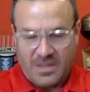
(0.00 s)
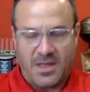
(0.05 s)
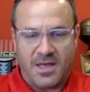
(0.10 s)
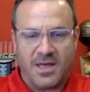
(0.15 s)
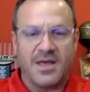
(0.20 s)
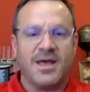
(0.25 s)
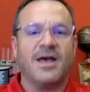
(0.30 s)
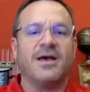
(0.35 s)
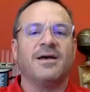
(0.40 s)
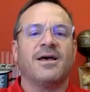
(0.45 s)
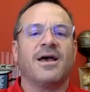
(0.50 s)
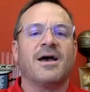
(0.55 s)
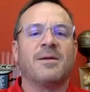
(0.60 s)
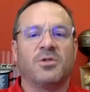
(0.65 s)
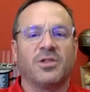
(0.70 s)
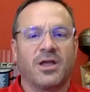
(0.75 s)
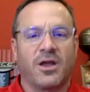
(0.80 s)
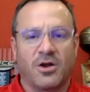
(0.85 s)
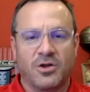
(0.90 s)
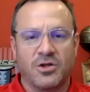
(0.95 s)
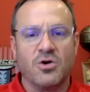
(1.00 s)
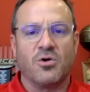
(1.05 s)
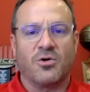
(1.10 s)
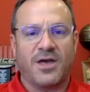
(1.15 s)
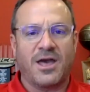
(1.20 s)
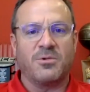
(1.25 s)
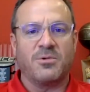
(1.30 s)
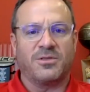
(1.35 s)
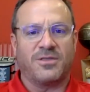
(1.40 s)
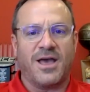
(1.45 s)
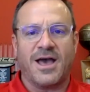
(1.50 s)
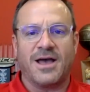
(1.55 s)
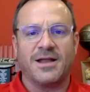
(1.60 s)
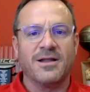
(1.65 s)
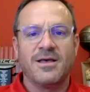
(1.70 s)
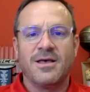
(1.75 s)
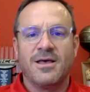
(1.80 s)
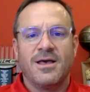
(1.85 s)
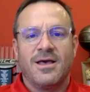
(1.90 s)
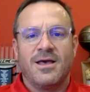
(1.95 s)
Emily, are you okay with that?
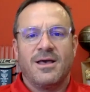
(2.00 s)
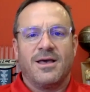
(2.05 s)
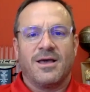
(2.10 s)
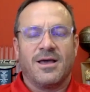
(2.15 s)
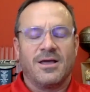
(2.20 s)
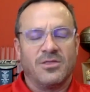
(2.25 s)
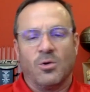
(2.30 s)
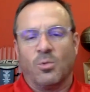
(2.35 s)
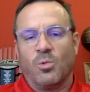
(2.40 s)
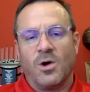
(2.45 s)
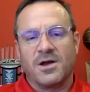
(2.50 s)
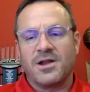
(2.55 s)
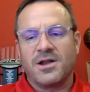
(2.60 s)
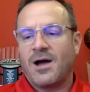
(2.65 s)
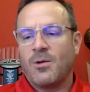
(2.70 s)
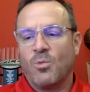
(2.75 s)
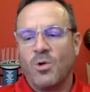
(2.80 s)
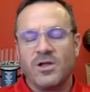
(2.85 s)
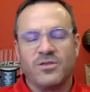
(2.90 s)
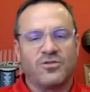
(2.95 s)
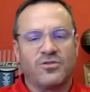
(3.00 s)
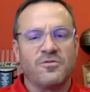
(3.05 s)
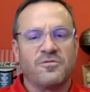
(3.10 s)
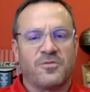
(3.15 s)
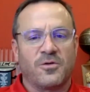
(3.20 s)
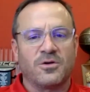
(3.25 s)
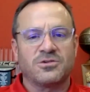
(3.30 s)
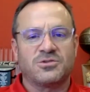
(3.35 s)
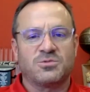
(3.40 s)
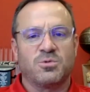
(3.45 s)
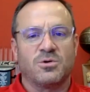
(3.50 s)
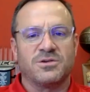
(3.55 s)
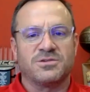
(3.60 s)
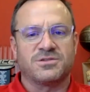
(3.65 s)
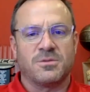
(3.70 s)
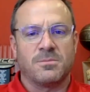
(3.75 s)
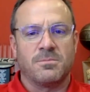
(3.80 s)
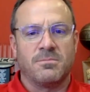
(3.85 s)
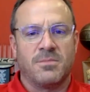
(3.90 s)
And the one I went to first was